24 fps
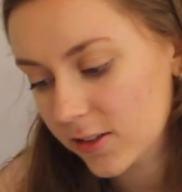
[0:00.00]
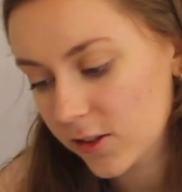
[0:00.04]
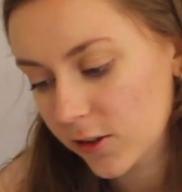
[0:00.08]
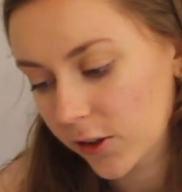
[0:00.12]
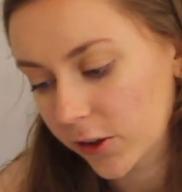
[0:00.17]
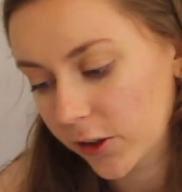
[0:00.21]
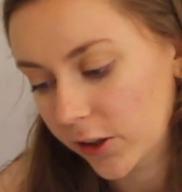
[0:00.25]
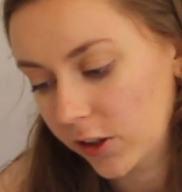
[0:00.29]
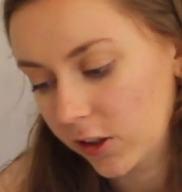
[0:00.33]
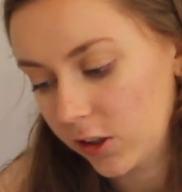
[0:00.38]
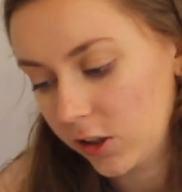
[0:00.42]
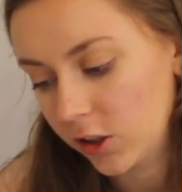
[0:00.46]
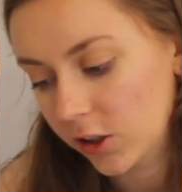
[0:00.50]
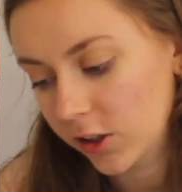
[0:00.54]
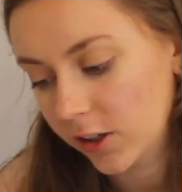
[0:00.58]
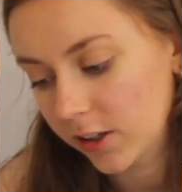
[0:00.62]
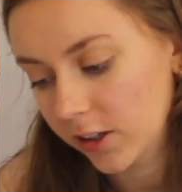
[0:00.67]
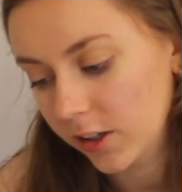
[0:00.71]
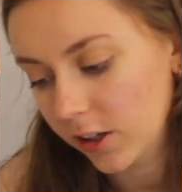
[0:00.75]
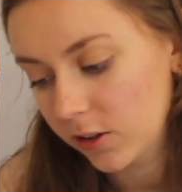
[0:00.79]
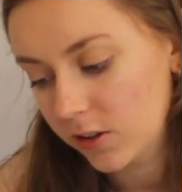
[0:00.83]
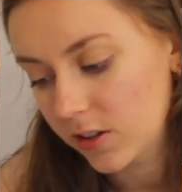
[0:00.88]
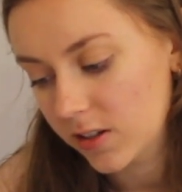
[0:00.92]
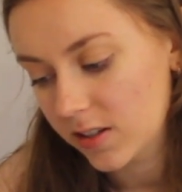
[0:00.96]
So you're
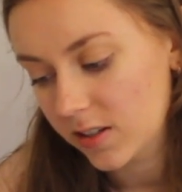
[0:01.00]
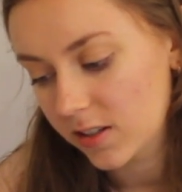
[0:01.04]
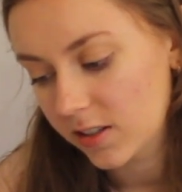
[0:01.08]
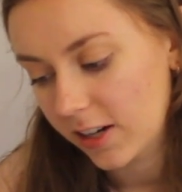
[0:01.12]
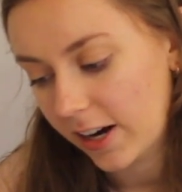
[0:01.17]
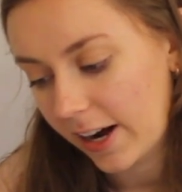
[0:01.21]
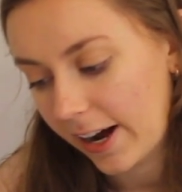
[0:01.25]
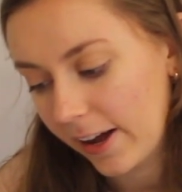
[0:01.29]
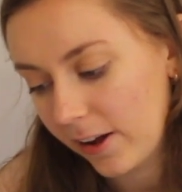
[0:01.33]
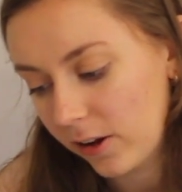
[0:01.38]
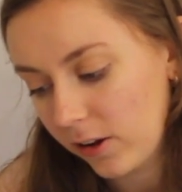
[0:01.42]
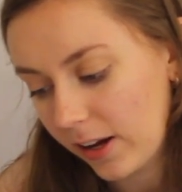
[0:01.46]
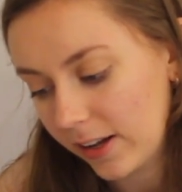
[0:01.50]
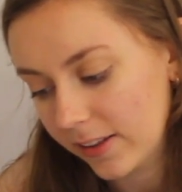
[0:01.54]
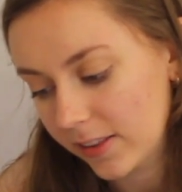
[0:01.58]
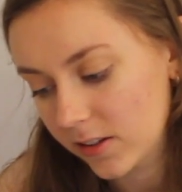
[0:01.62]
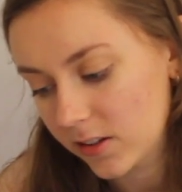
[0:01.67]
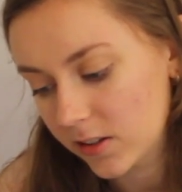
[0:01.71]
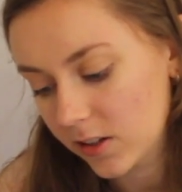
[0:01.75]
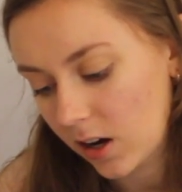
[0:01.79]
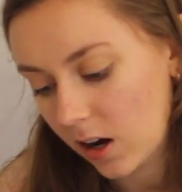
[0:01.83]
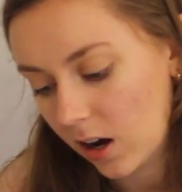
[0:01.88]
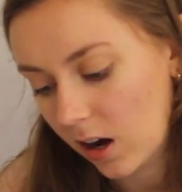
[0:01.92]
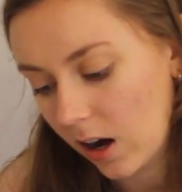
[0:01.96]
going to go to style at the
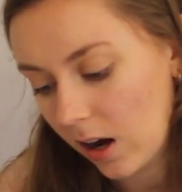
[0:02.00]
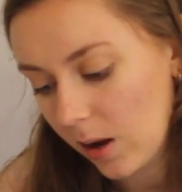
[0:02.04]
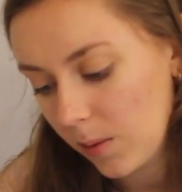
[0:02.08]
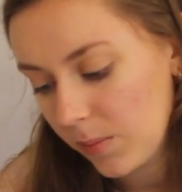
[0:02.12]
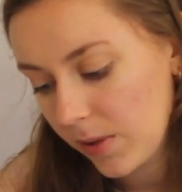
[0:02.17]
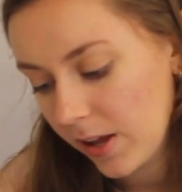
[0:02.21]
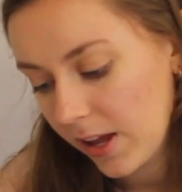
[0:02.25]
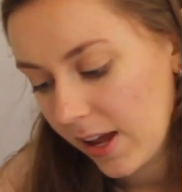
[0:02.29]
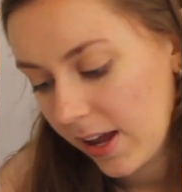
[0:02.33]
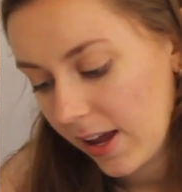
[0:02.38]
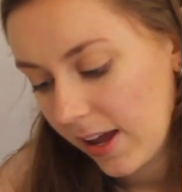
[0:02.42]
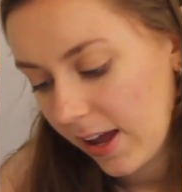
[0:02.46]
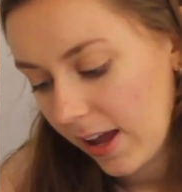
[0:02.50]
top,